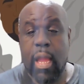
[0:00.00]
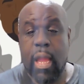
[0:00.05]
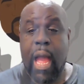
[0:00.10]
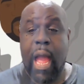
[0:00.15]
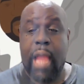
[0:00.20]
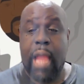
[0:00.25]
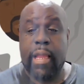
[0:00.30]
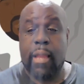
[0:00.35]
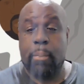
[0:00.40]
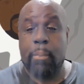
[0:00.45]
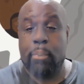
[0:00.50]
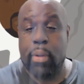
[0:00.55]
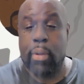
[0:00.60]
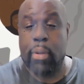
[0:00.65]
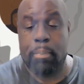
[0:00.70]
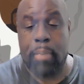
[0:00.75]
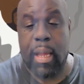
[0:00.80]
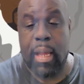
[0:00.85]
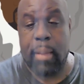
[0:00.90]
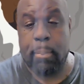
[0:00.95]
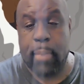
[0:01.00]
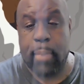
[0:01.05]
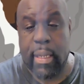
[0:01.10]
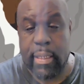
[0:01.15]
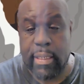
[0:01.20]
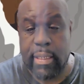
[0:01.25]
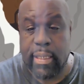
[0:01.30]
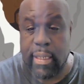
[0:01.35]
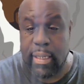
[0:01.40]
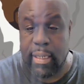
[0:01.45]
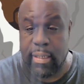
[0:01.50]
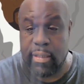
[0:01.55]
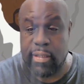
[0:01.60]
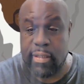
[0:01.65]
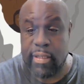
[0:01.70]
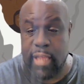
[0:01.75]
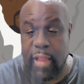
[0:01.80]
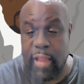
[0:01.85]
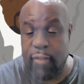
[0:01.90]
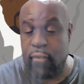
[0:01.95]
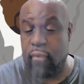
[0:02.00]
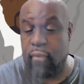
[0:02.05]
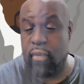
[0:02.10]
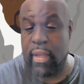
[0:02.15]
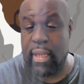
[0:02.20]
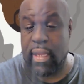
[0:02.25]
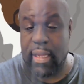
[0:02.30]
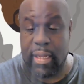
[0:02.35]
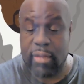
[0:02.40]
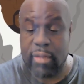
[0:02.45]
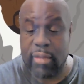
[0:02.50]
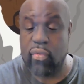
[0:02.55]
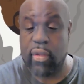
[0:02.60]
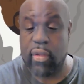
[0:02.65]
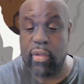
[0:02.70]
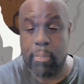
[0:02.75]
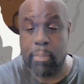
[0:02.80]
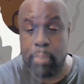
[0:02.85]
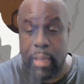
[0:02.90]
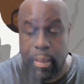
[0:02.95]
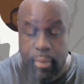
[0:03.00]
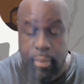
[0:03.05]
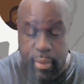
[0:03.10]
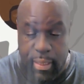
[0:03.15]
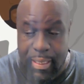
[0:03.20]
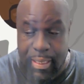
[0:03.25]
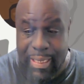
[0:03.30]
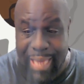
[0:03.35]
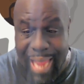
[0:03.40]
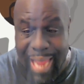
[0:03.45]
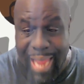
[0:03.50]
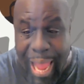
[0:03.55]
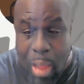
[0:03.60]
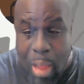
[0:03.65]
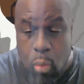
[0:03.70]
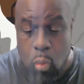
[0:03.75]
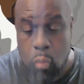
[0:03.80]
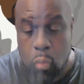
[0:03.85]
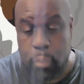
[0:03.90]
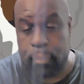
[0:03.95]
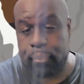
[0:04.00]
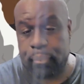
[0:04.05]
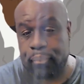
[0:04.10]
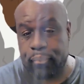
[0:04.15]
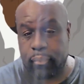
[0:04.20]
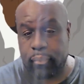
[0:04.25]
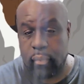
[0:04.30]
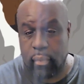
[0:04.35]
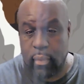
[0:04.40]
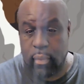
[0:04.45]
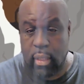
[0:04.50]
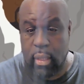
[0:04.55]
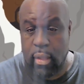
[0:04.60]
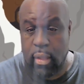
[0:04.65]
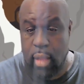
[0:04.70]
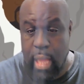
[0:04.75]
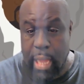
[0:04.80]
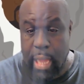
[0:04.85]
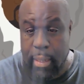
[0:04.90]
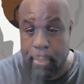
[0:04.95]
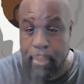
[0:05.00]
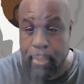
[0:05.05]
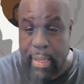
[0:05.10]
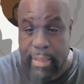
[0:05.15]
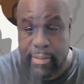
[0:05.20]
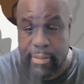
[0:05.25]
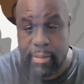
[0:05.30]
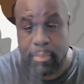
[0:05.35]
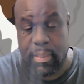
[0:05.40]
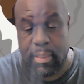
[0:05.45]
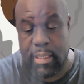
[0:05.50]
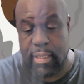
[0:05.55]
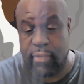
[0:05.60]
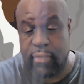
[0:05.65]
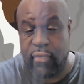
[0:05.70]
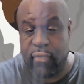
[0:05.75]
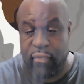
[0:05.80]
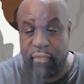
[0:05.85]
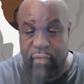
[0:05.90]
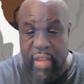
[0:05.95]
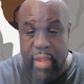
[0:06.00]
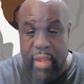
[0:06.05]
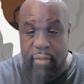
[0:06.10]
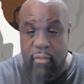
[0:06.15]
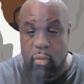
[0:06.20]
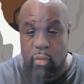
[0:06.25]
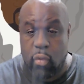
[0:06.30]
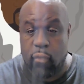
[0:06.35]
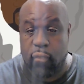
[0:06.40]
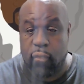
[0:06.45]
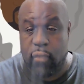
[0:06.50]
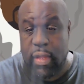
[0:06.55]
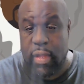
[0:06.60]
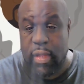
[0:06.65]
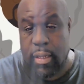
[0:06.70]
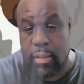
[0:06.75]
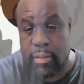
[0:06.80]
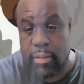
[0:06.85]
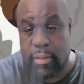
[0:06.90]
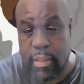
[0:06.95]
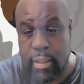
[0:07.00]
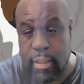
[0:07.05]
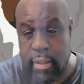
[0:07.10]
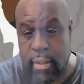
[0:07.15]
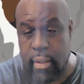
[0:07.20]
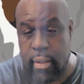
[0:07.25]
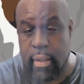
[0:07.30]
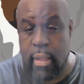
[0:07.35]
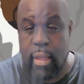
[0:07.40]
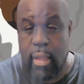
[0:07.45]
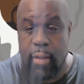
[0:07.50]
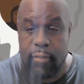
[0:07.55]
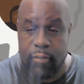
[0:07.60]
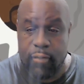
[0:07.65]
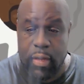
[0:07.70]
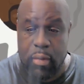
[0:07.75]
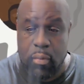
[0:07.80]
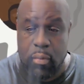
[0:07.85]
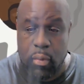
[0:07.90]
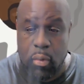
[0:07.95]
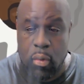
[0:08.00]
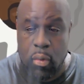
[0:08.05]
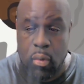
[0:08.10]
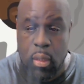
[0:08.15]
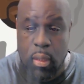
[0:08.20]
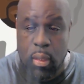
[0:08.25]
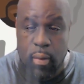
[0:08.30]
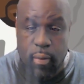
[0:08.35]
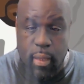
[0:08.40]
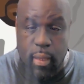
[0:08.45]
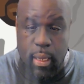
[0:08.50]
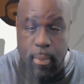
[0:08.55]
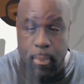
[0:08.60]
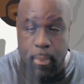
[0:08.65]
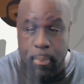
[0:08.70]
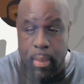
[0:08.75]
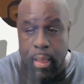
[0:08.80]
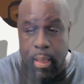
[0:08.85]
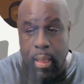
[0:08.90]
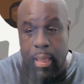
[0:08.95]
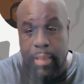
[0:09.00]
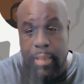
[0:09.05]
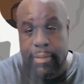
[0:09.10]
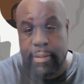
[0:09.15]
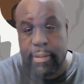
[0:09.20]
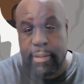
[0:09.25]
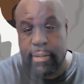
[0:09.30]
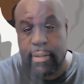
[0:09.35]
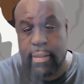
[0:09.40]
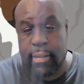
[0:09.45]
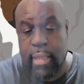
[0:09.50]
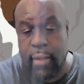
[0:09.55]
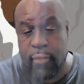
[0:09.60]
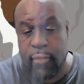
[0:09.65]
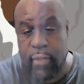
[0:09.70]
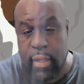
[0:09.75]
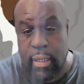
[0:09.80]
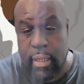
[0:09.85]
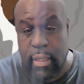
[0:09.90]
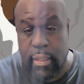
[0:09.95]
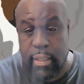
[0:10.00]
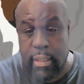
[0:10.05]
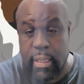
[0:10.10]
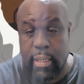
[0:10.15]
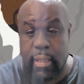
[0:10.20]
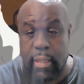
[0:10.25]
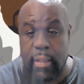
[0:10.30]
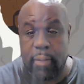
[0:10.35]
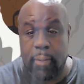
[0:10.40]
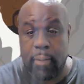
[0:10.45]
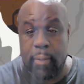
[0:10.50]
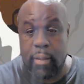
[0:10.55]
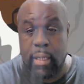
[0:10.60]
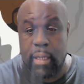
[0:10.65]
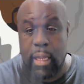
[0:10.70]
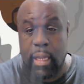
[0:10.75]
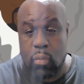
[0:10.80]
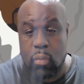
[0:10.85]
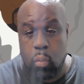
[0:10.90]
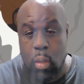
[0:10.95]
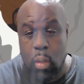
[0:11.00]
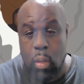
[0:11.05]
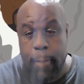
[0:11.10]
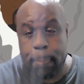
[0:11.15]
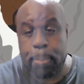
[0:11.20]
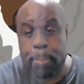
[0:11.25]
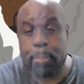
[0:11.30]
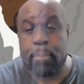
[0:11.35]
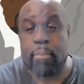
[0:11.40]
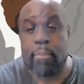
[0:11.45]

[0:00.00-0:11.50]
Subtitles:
I can put my money in a safe interest bearing account. I can buy some of these federal funds here, federal bonds and stuff, and guess what?